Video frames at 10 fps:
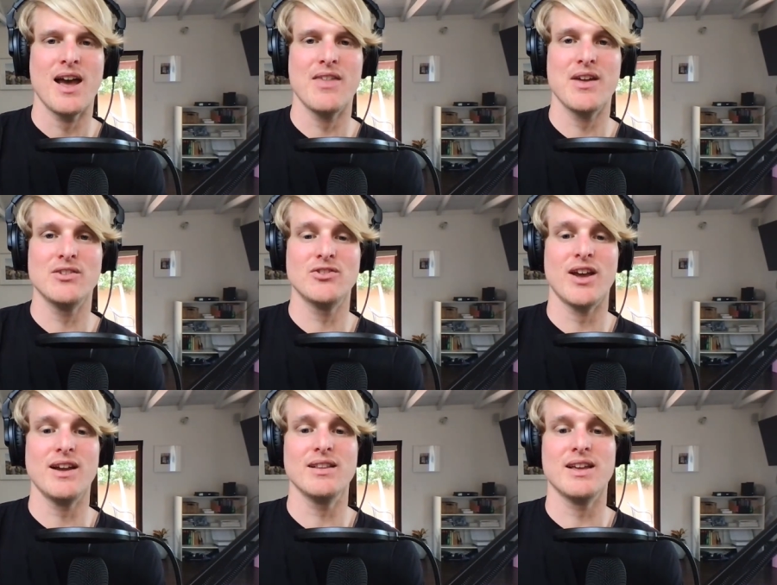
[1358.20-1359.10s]
And then
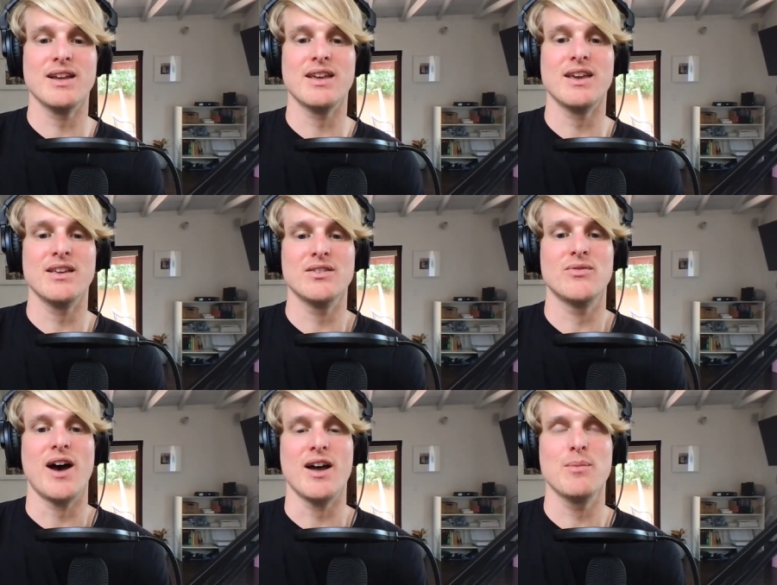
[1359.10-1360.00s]
Chainlink is
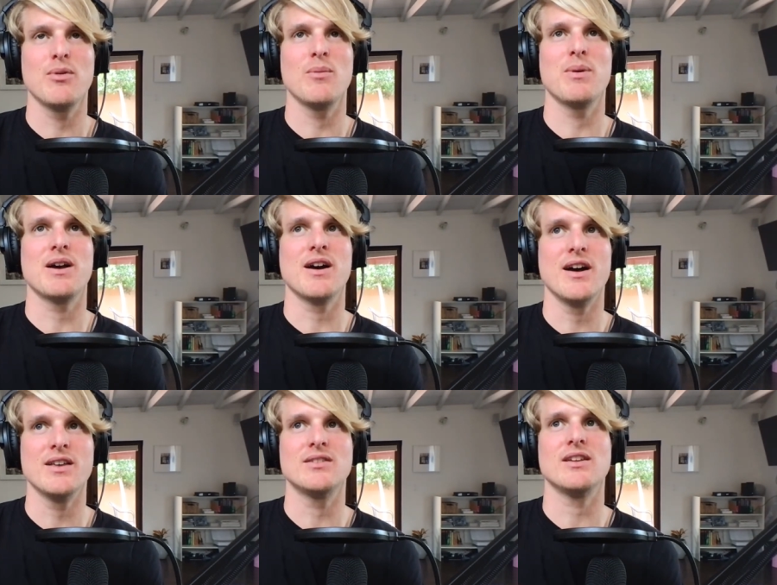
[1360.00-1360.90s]
valuable
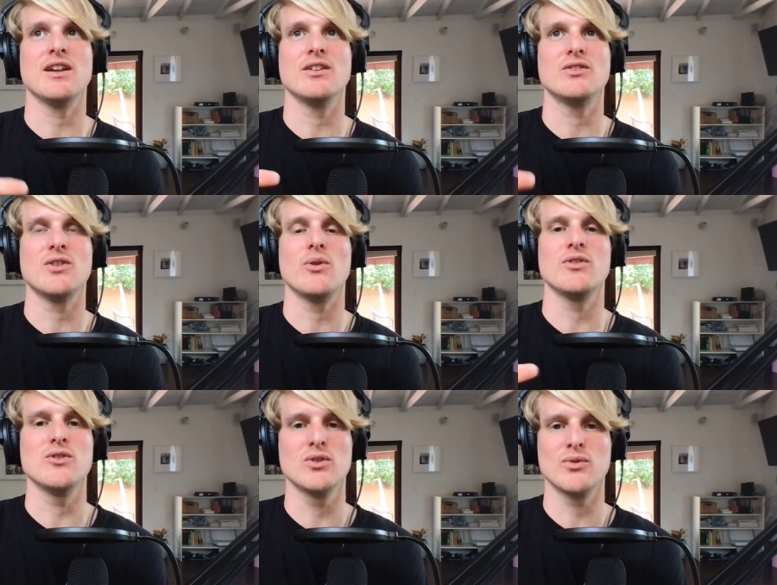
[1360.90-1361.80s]
because it is so
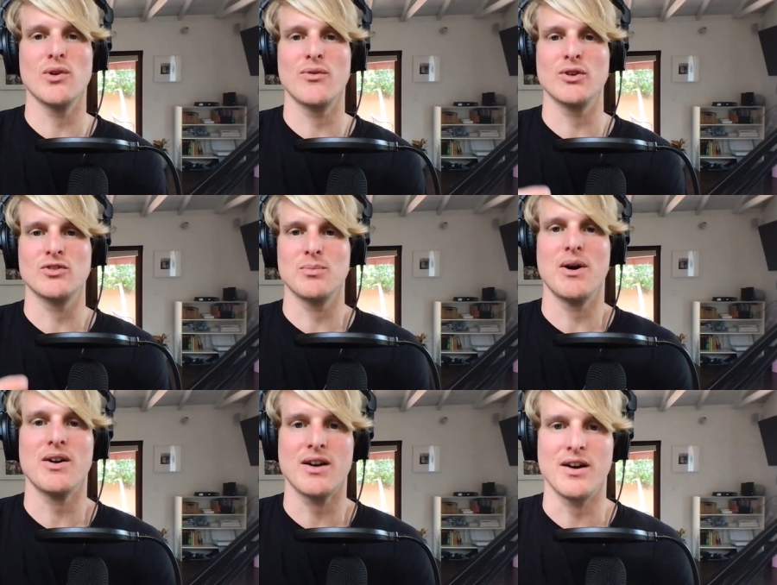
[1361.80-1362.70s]
useful for
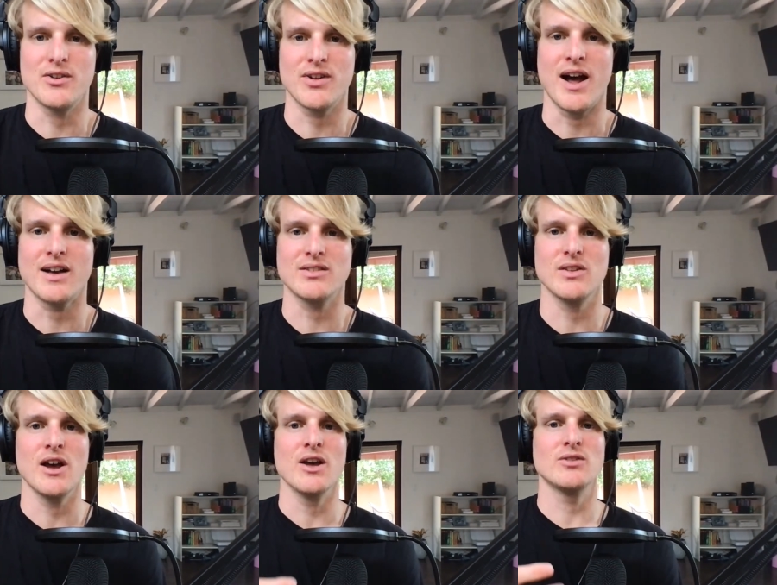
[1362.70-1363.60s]
smart contracts.
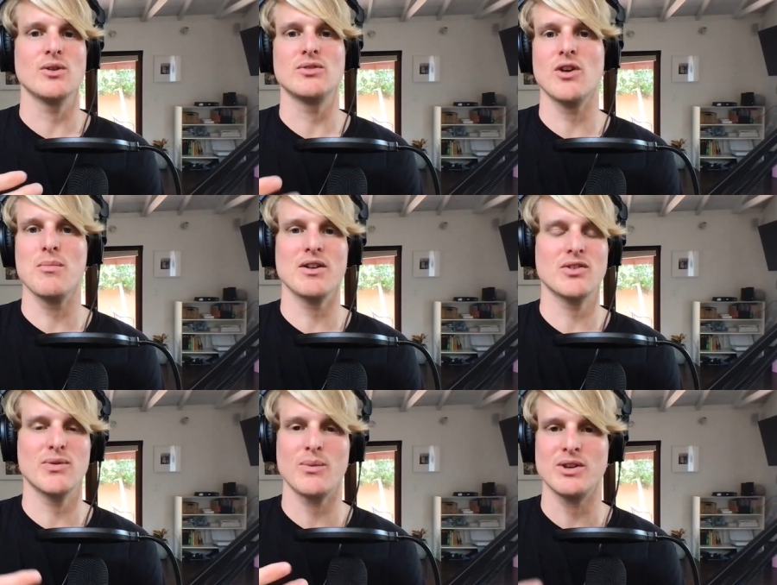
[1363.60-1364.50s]
So, so
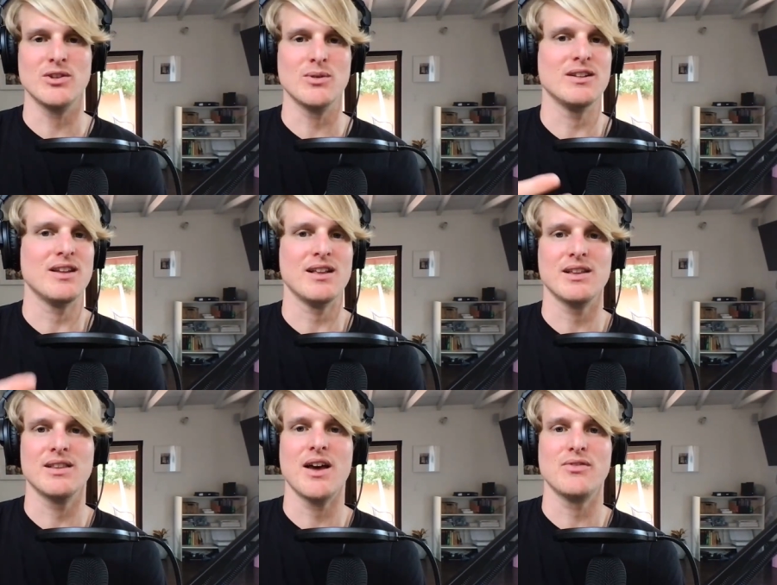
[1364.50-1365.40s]
much of what we do in
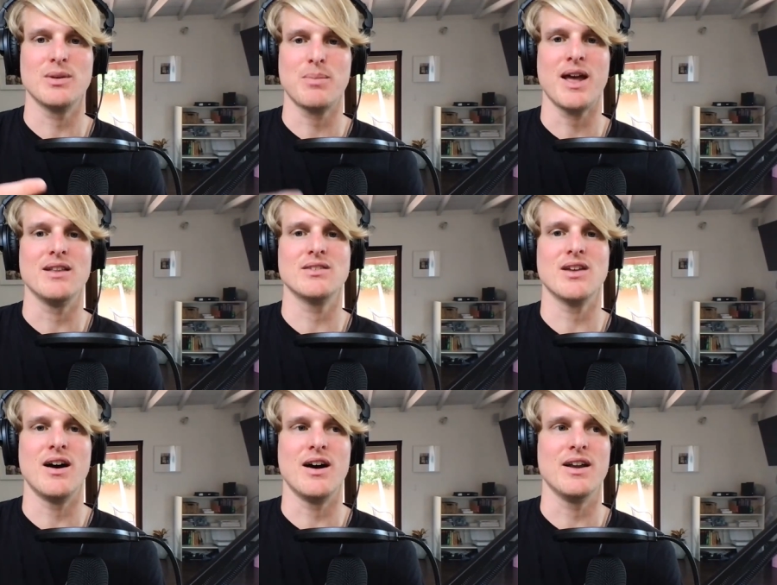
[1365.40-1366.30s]
daily life depends
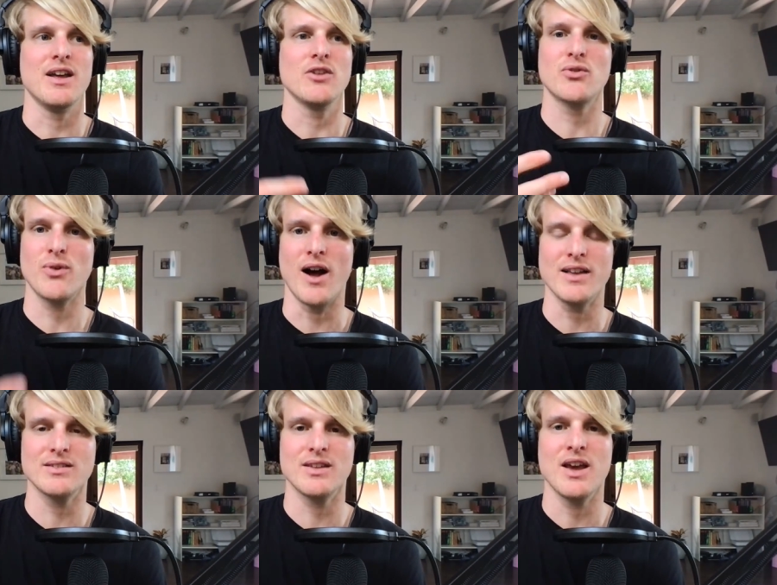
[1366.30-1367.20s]
on
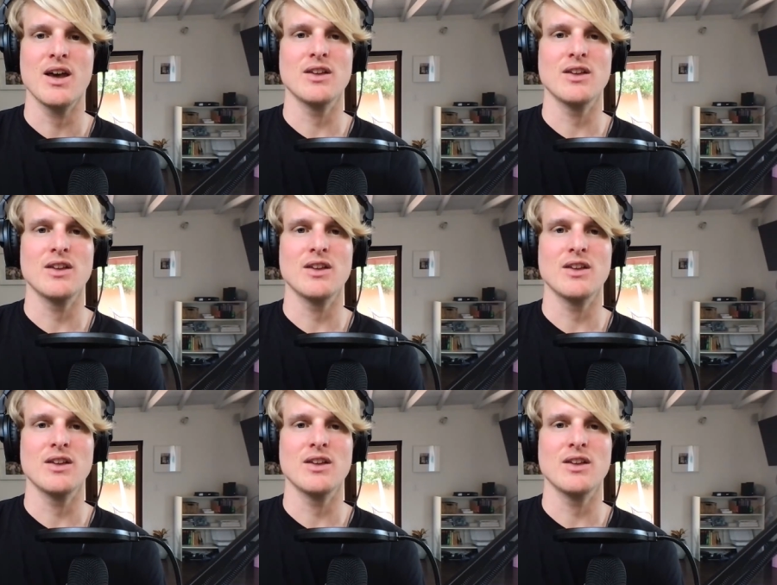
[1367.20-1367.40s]
trust.